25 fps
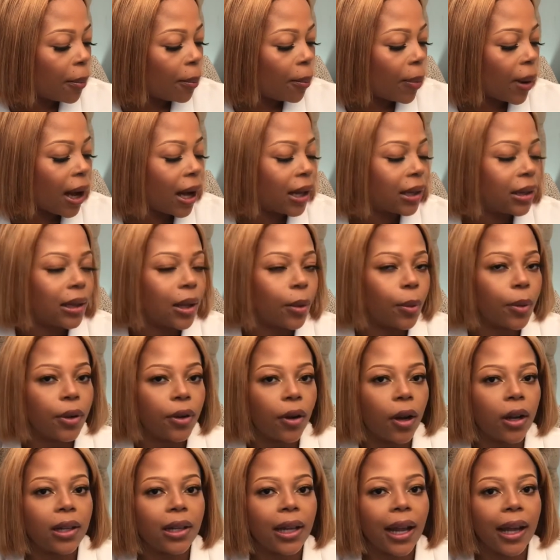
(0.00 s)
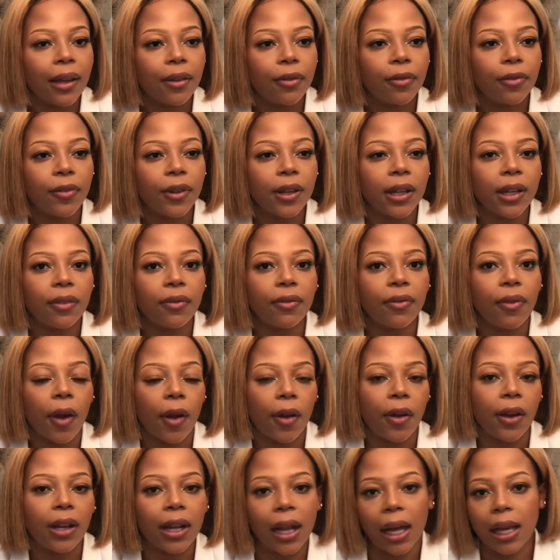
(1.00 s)
but they were not like fitting
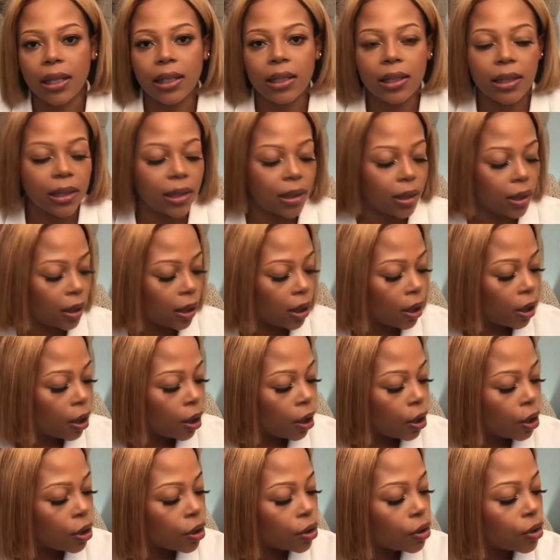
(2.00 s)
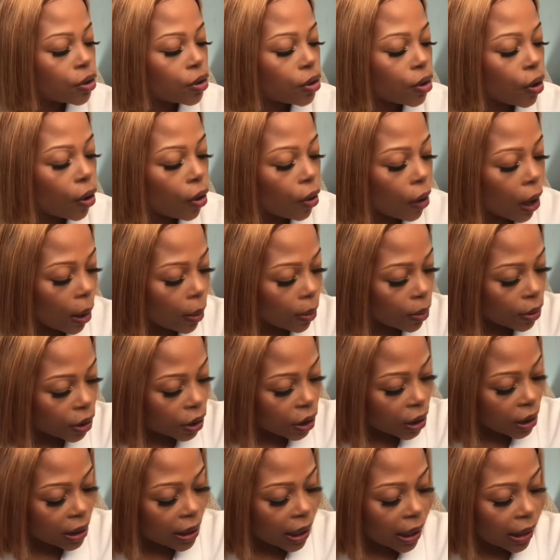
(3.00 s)
very nicely. So I was
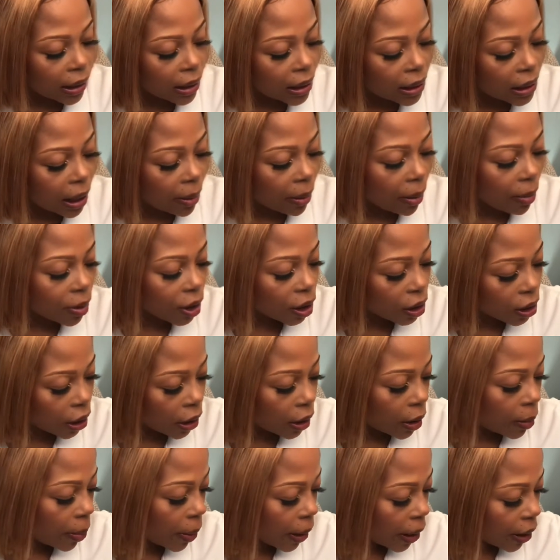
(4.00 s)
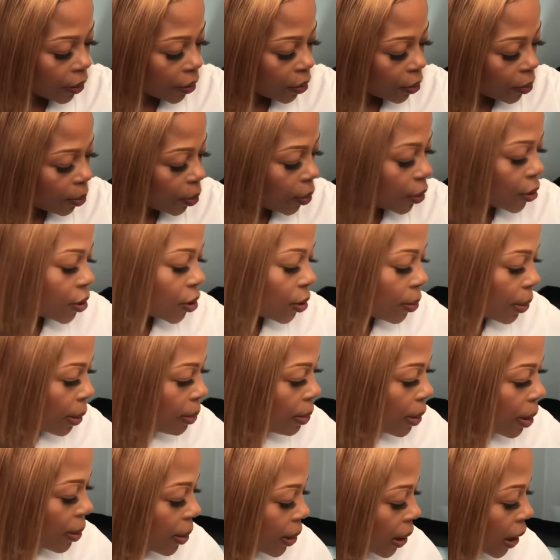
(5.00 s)
just like, this time I'm just gonna buy a ones so my
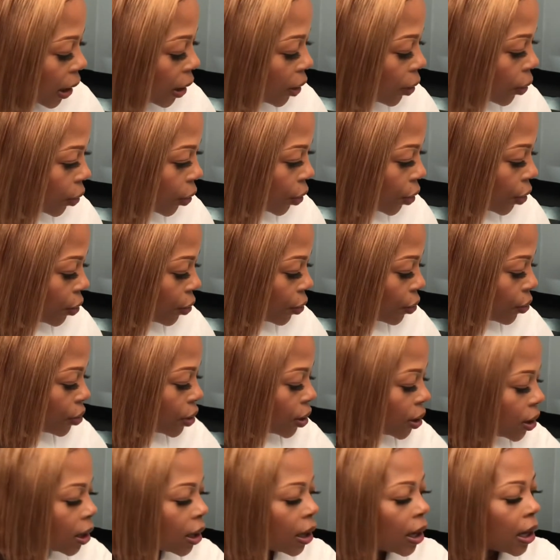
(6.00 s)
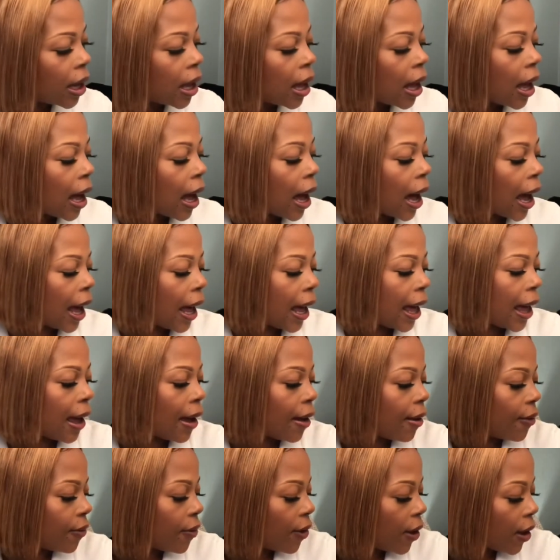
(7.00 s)
baby can look cute. I
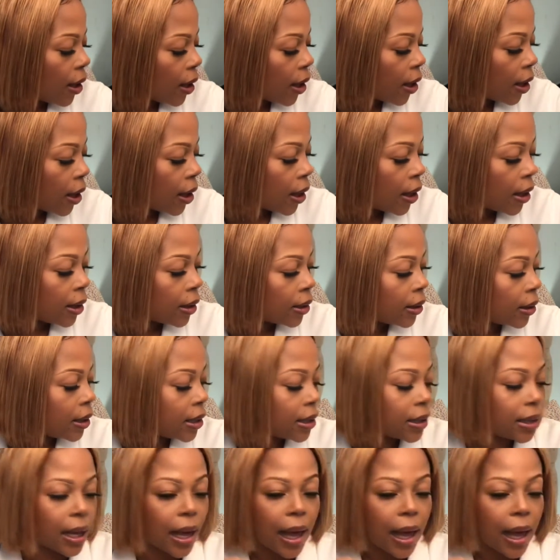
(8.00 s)
have these